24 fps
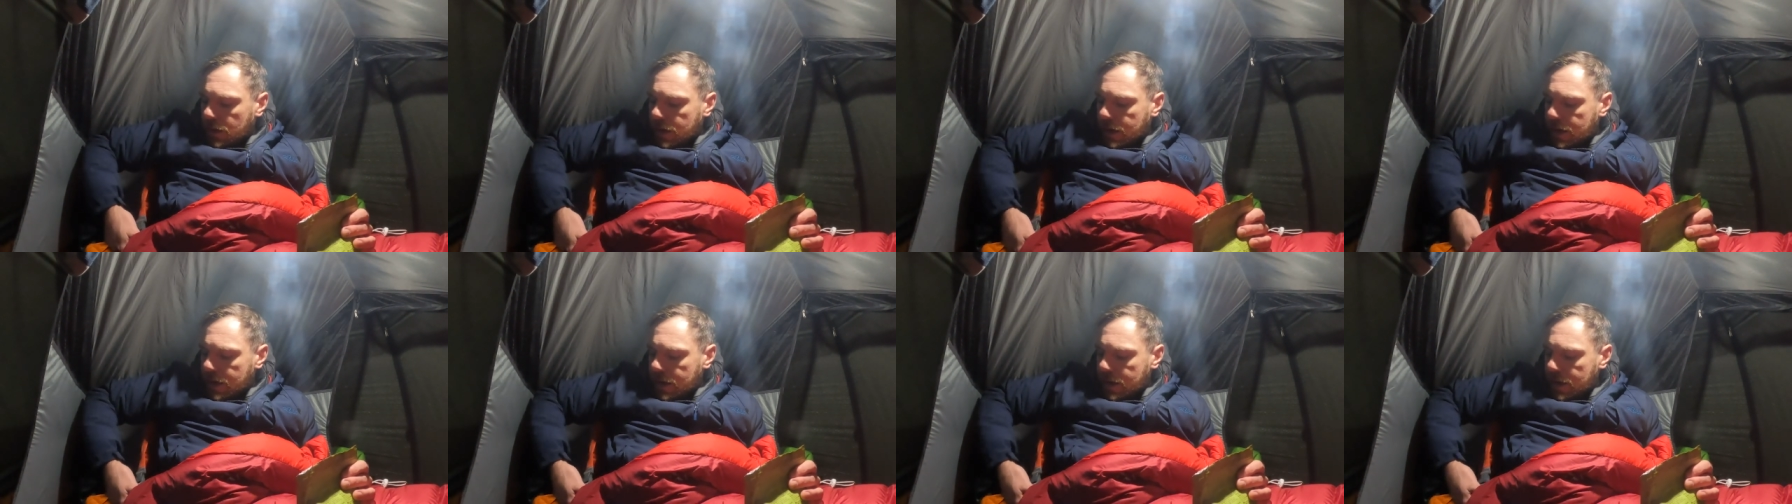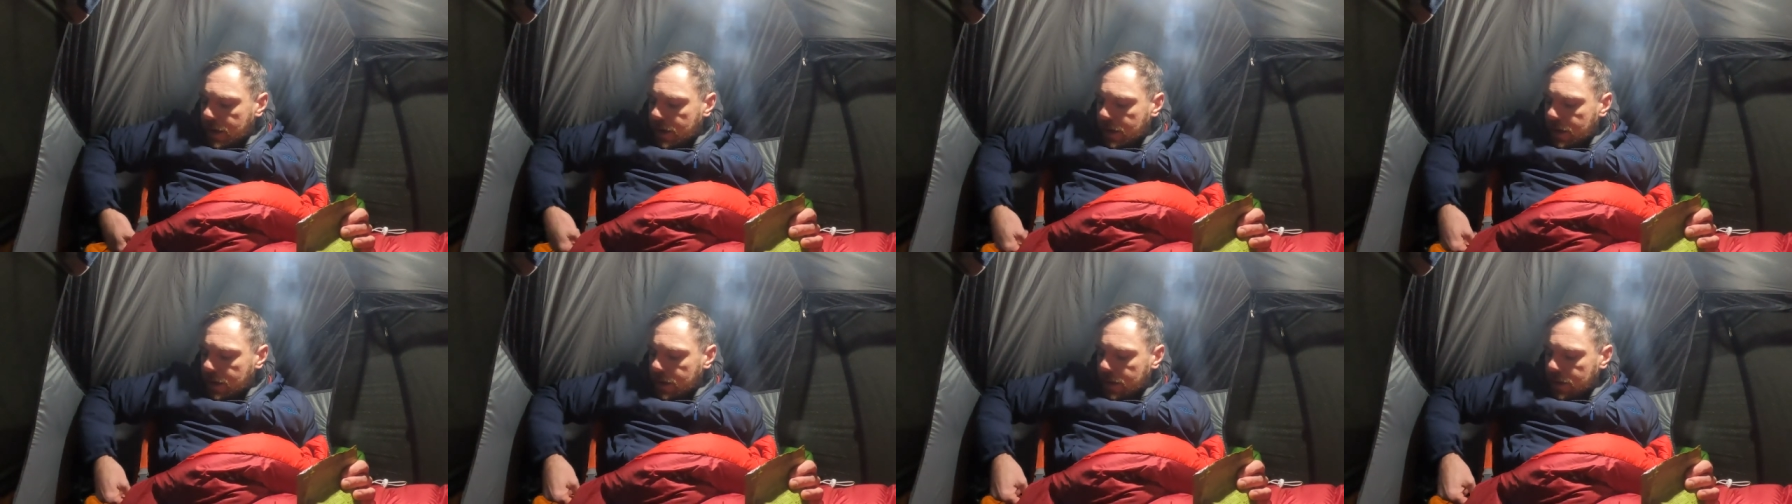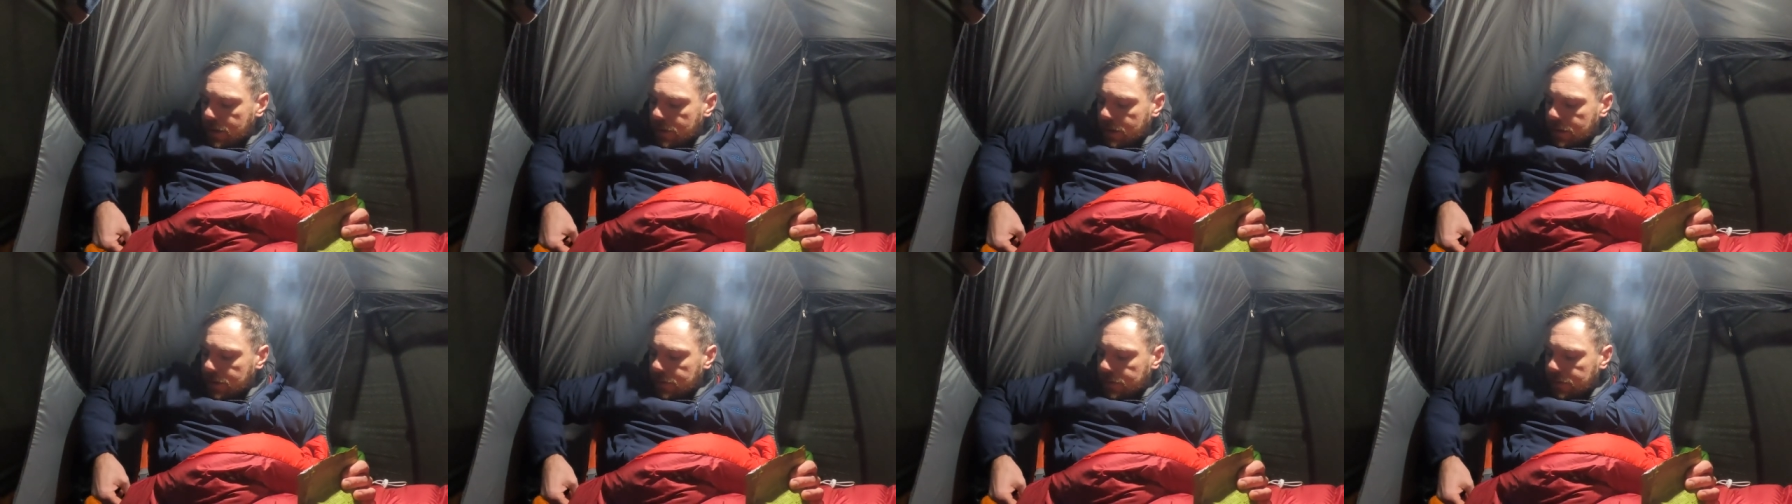a
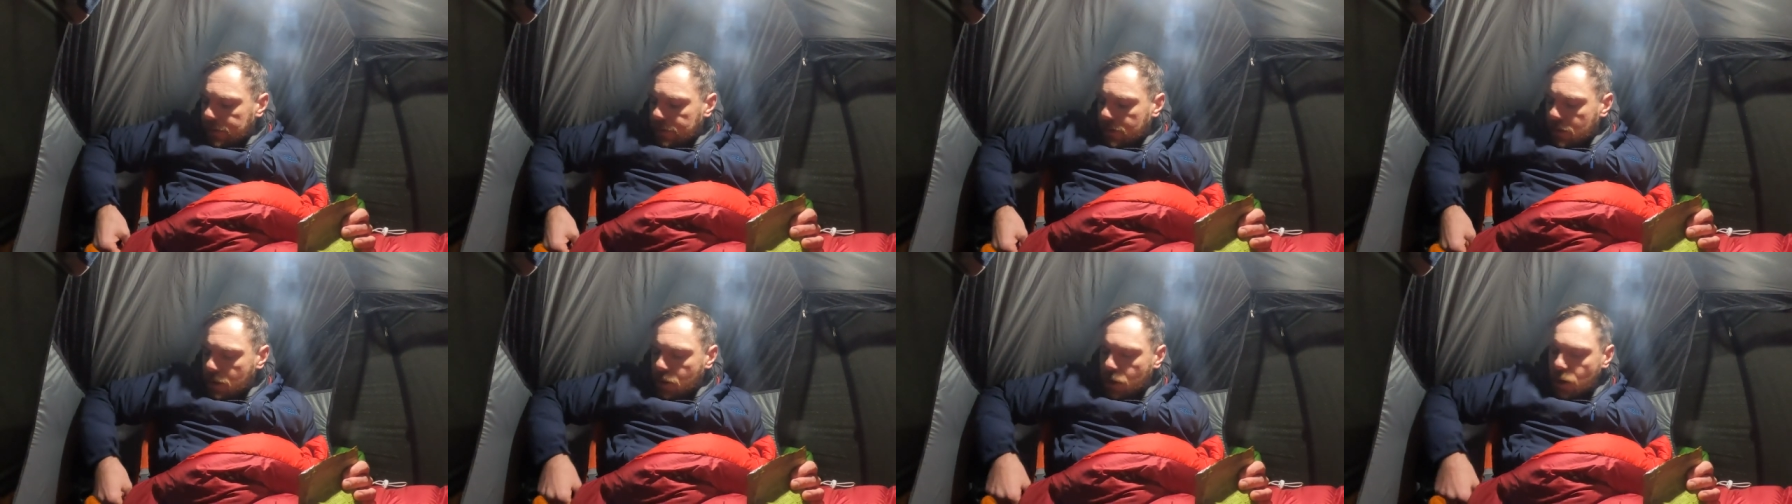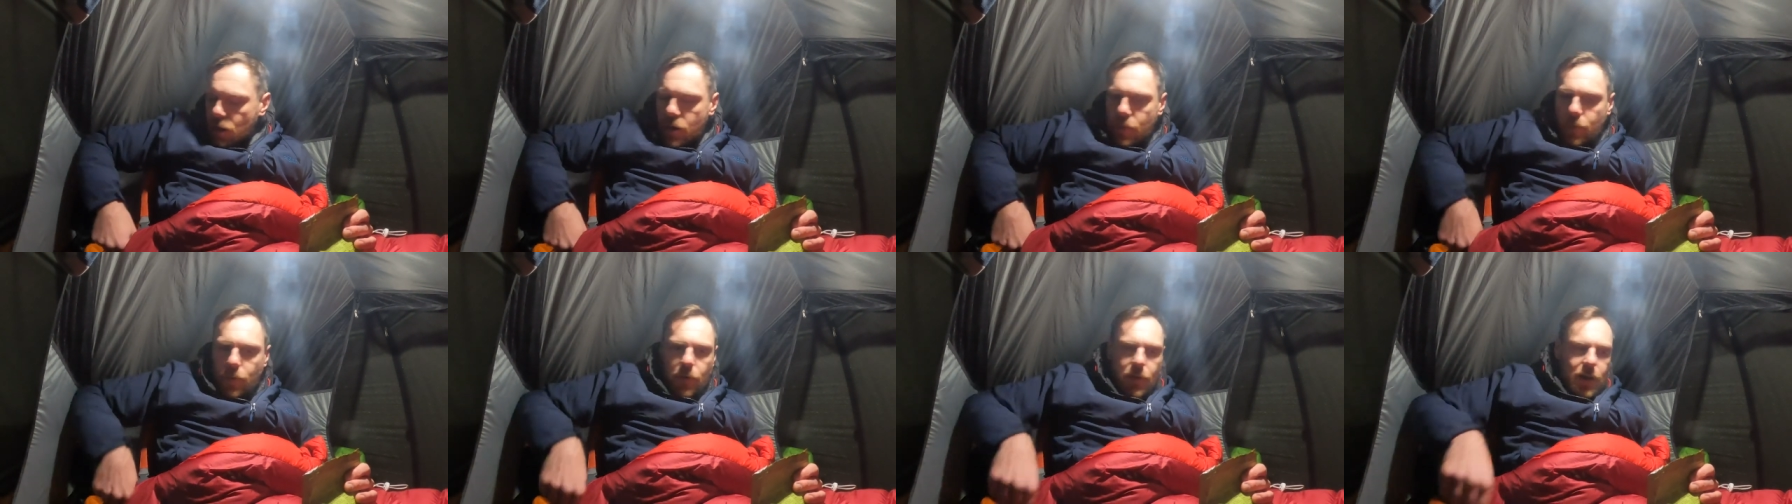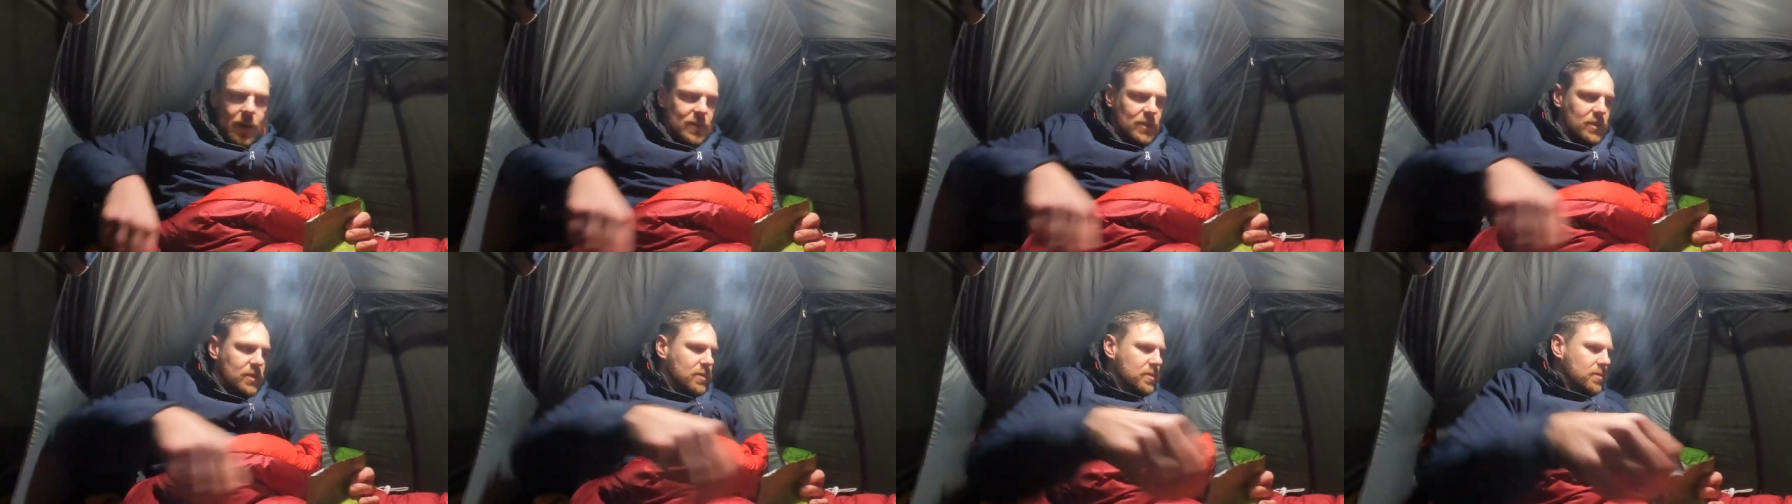
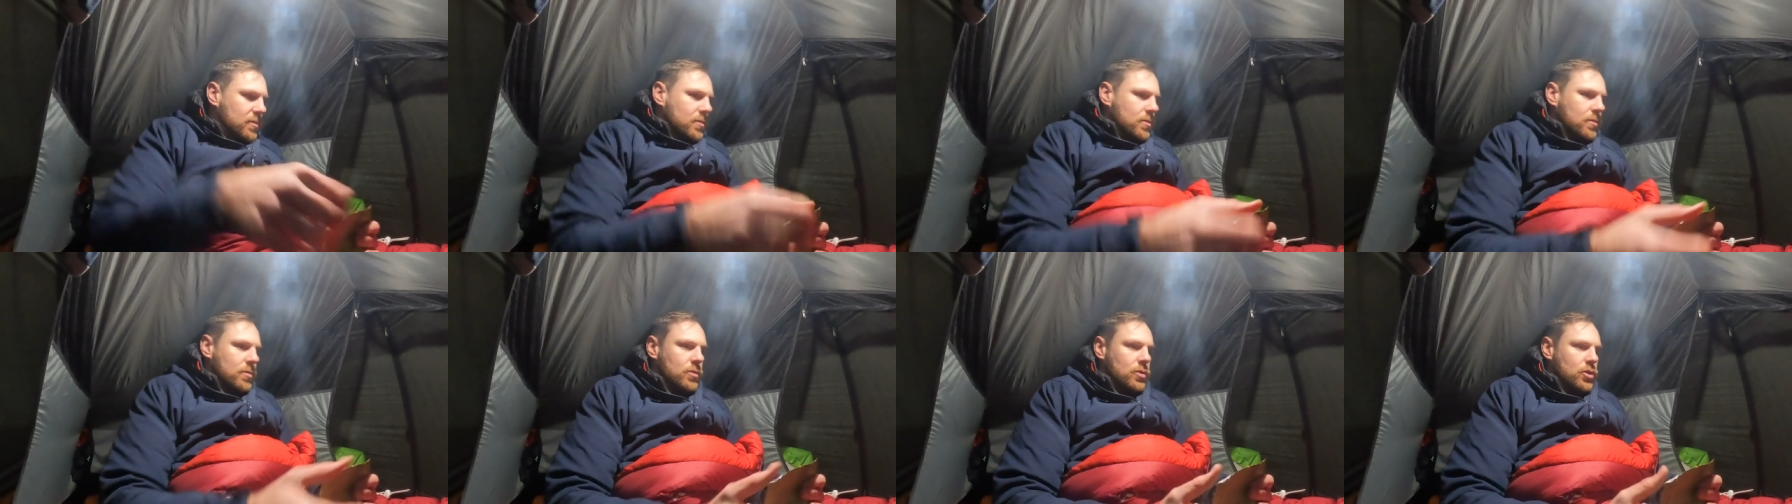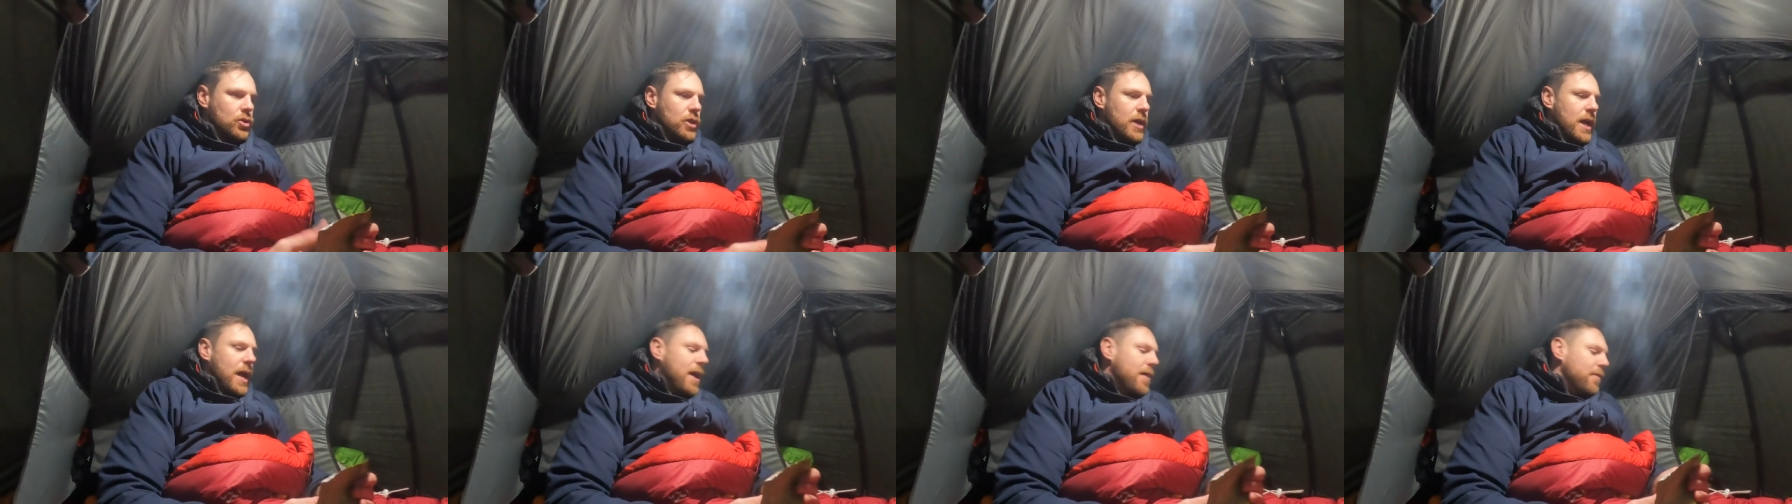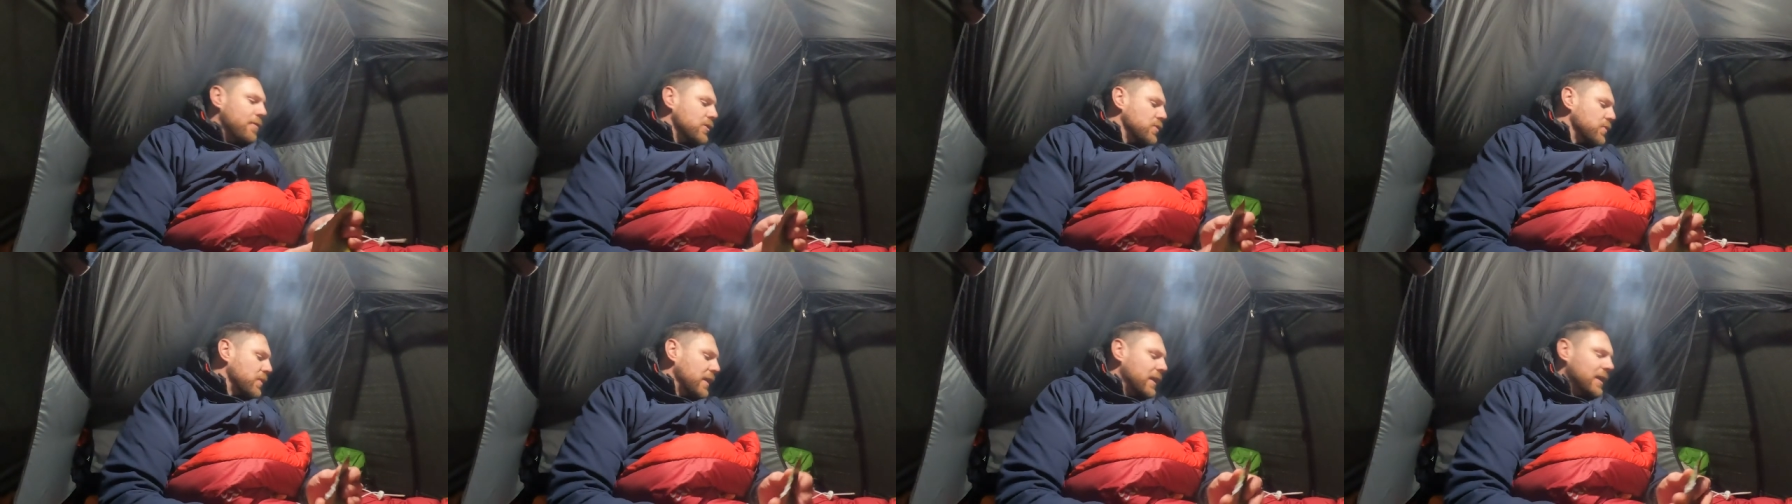Thermarest
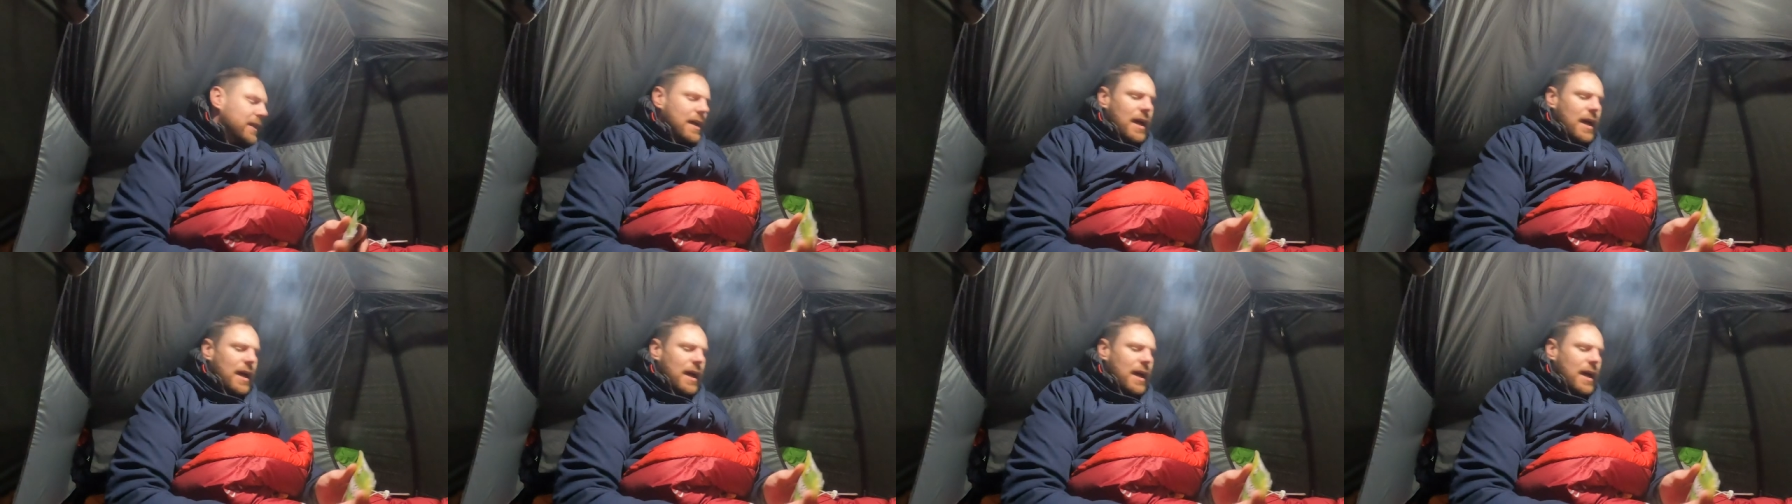chair as well.